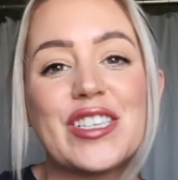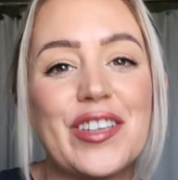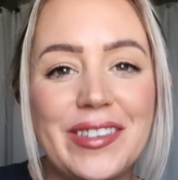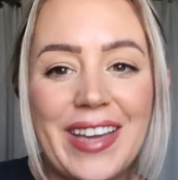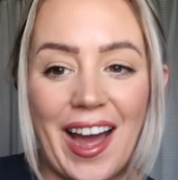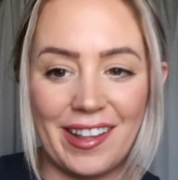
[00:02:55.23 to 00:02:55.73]
So
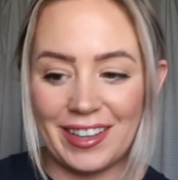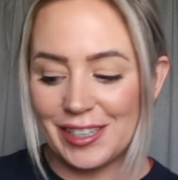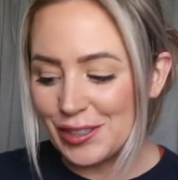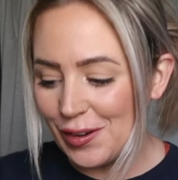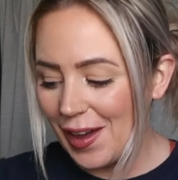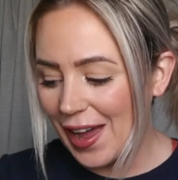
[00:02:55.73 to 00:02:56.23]
yeah,
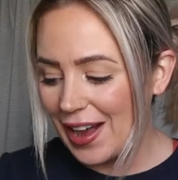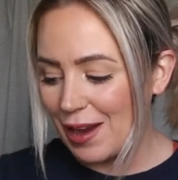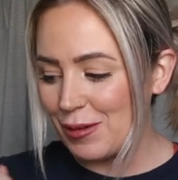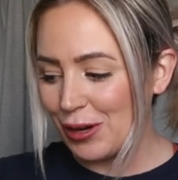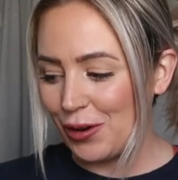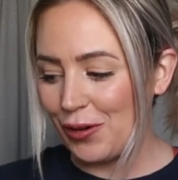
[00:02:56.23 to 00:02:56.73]
let's go ahead.
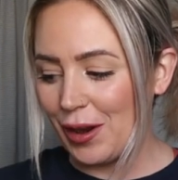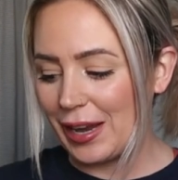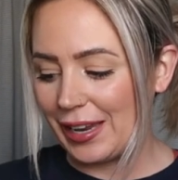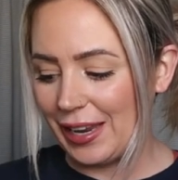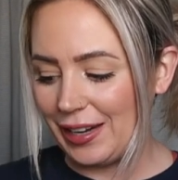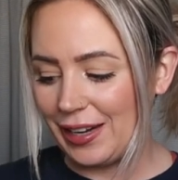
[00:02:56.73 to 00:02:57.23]
I'm gonna
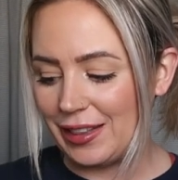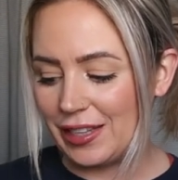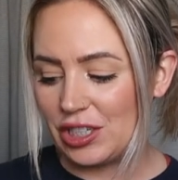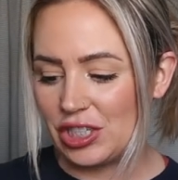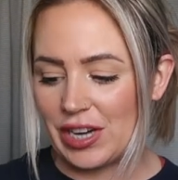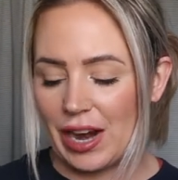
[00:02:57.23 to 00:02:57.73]
go get in
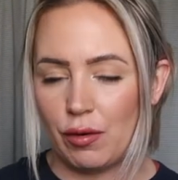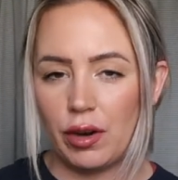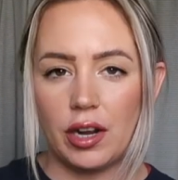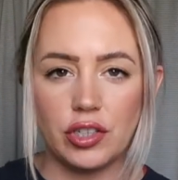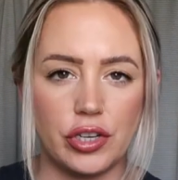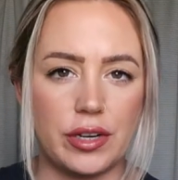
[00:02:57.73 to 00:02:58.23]
the
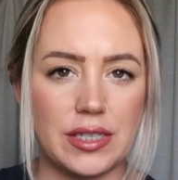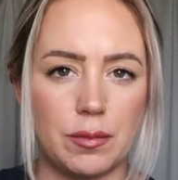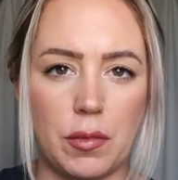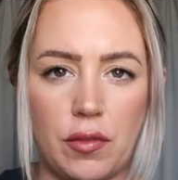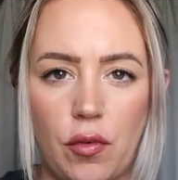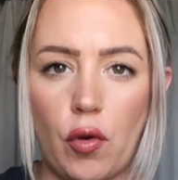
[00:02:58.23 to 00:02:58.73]
shower. I'll show you guys
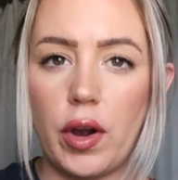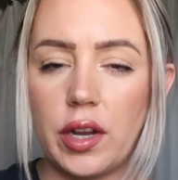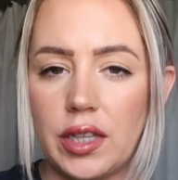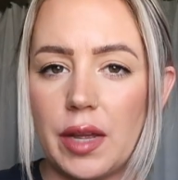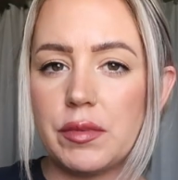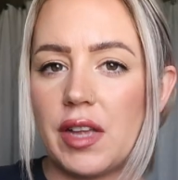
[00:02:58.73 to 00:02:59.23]
some before
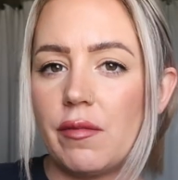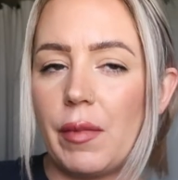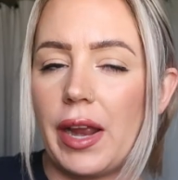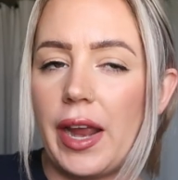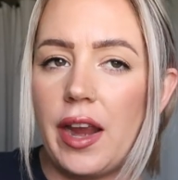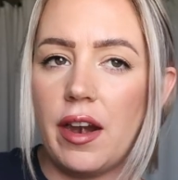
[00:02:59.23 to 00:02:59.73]
clips of
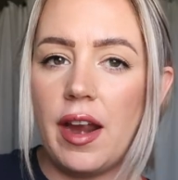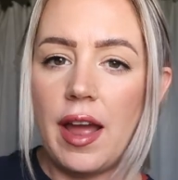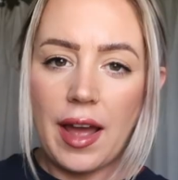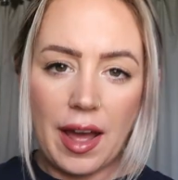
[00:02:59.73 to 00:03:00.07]
my hair.